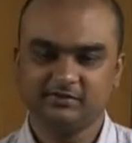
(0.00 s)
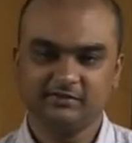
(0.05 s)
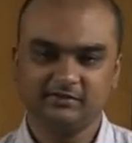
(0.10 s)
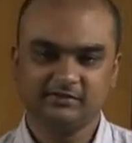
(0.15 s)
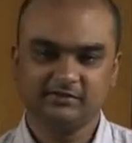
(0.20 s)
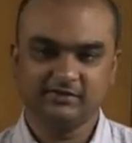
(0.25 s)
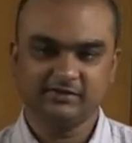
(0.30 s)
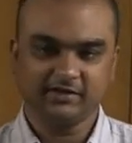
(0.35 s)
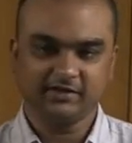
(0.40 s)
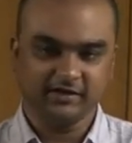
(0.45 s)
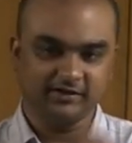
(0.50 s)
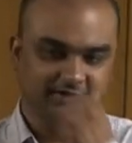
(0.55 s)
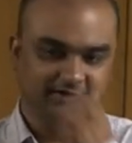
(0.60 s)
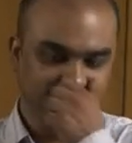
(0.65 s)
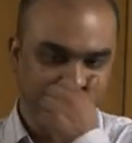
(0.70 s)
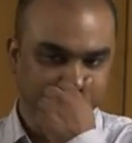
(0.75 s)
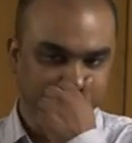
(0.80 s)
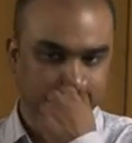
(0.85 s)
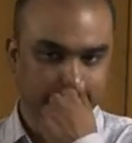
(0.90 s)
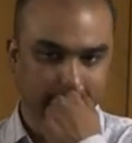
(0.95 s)
it
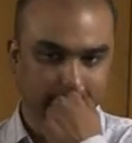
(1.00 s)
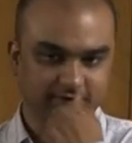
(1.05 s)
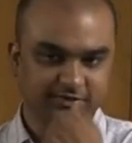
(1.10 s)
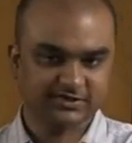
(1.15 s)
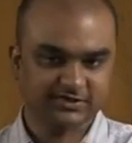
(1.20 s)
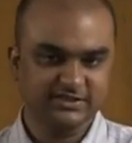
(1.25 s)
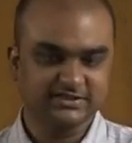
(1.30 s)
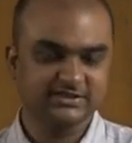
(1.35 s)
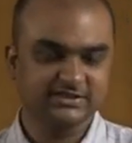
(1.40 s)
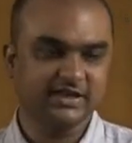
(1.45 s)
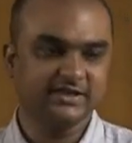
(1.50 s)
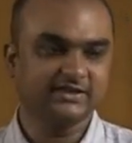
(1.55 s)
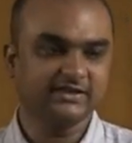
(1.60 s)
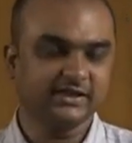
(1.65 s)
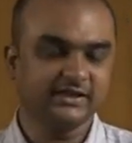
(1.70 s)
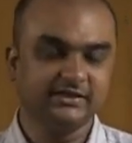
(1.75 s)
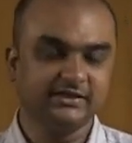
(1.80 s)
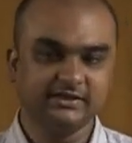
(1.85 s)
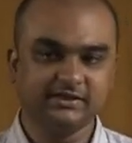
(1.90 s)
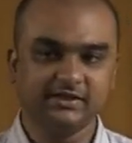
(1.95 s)
contained countries like
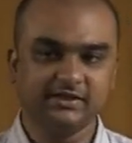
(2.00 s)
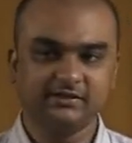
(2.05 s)
India,